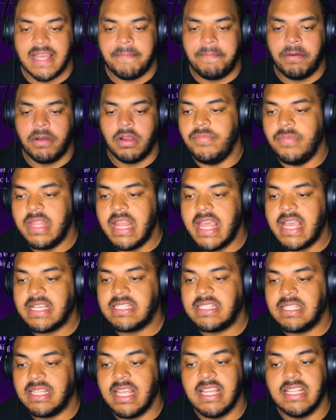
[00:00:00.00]
part.
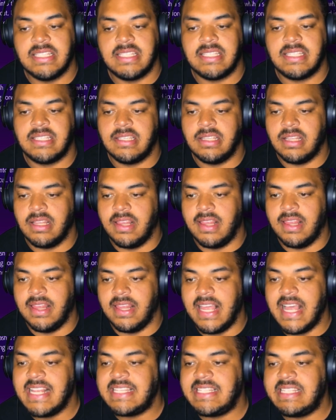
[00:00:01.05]
Next, let's
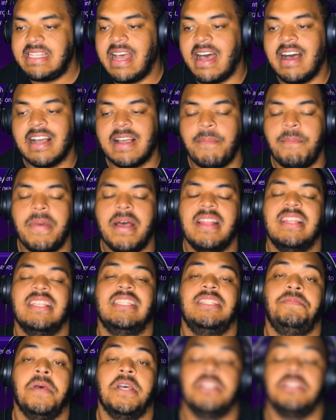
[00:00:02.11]
talk about the
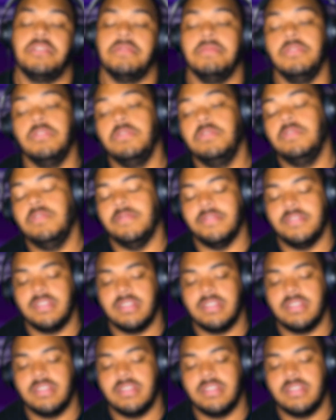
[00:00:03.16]
special moves.